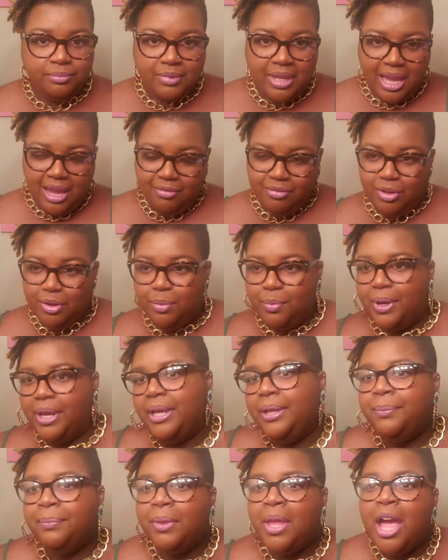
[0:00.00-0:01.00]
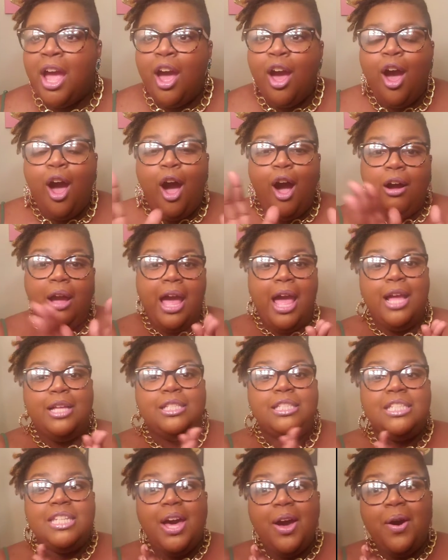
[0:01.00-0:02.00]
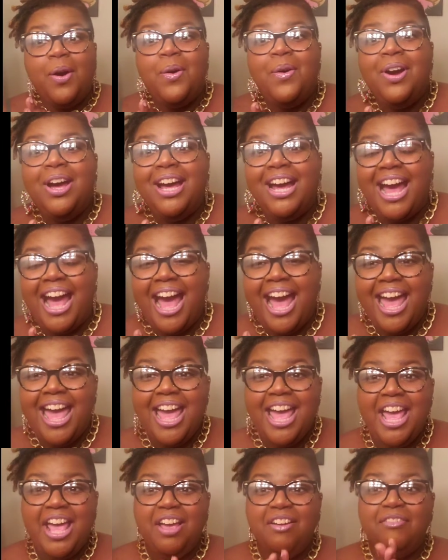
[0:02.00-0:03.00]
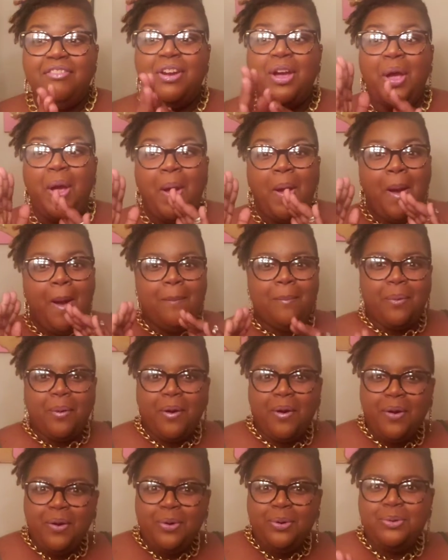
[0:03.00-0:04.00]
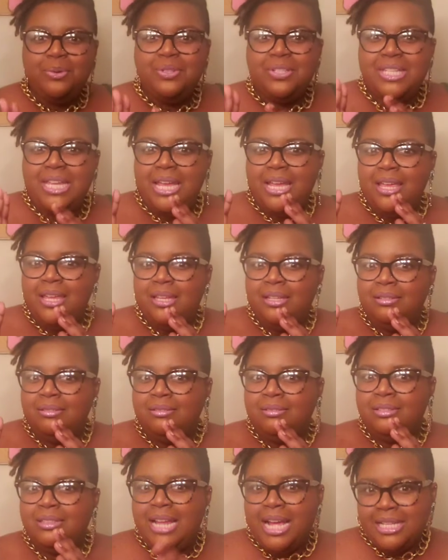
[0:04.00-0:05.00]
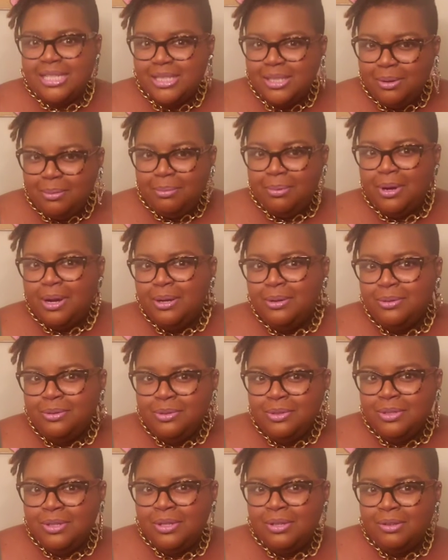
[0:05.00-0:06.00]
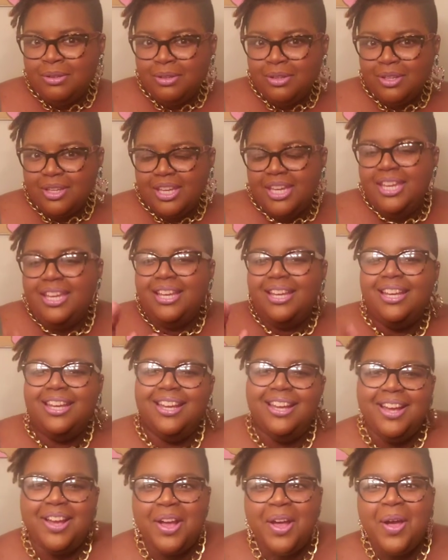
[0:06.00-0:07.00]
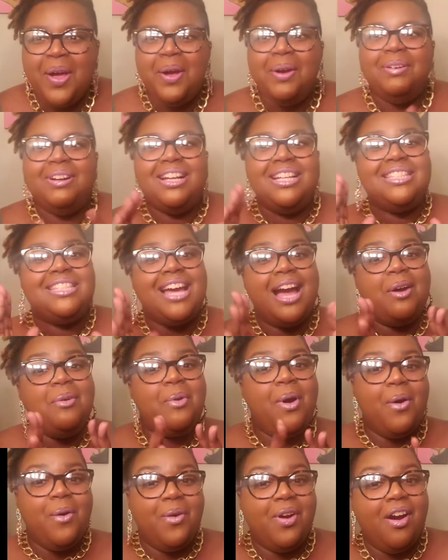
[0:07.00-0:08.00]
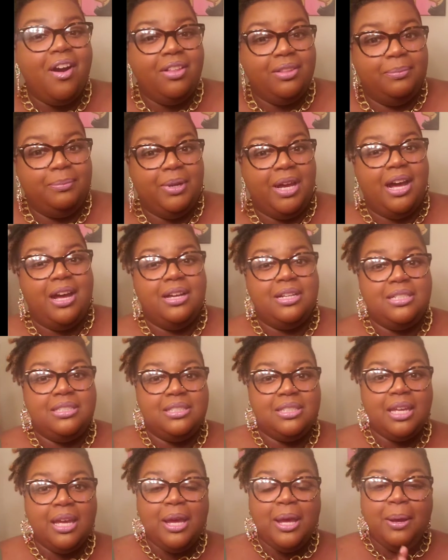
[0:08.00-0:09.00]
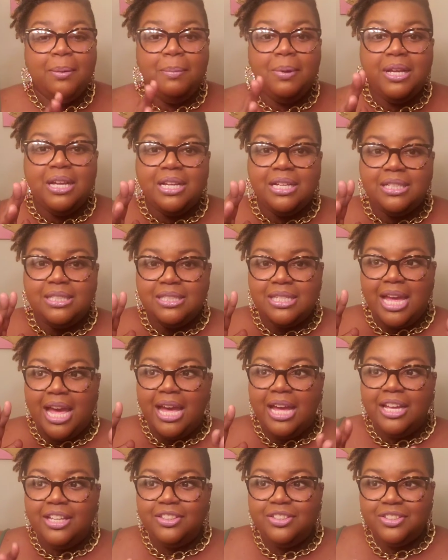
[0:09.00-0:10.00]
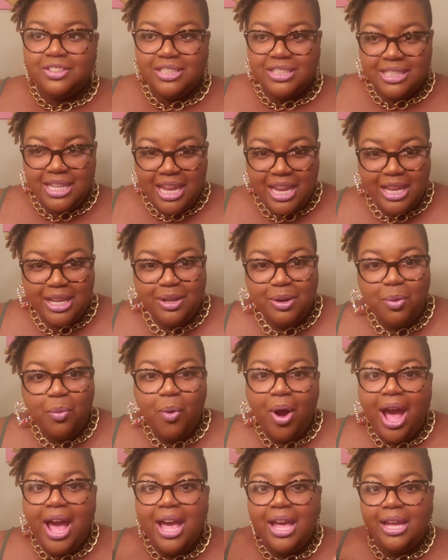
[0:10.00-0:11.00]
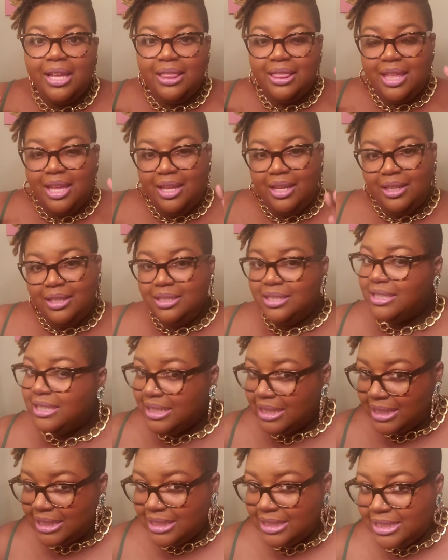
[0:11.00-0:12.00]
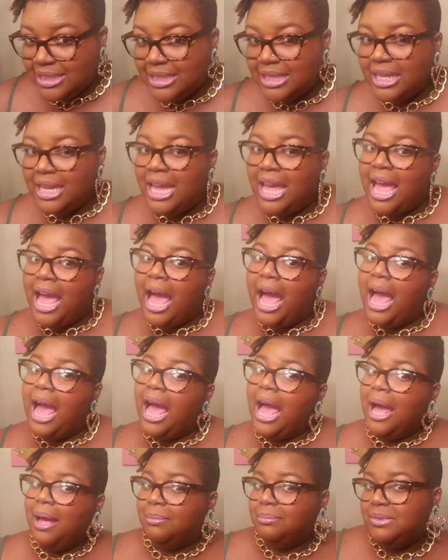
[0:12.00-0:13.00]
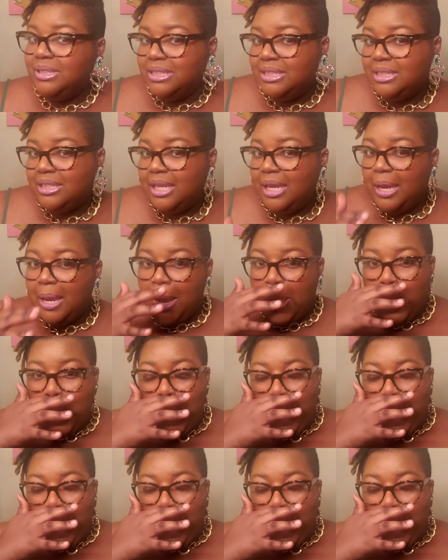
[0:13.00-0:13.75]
Have your way. Okay, so I have pros and not so pros. Because I won't call them cons because I understand why they exist. I'm just saying